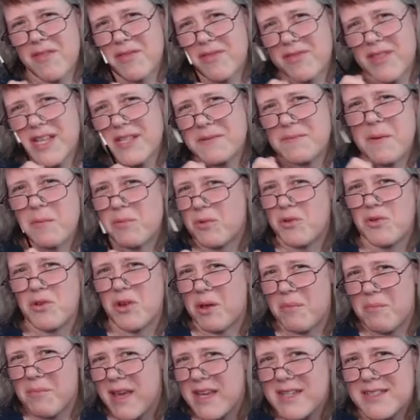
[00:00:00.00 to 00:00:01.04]
these people are
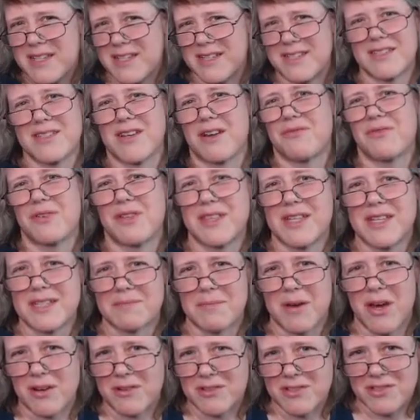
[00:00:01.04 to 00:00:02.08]
doing amazing stuff with these
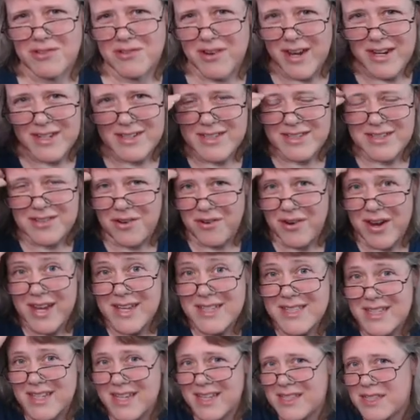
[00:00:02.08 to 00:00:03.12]
models, right? Just
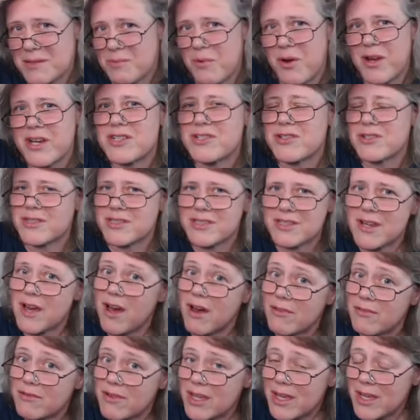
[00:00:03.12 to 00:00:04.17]
crazy inspirational stuff.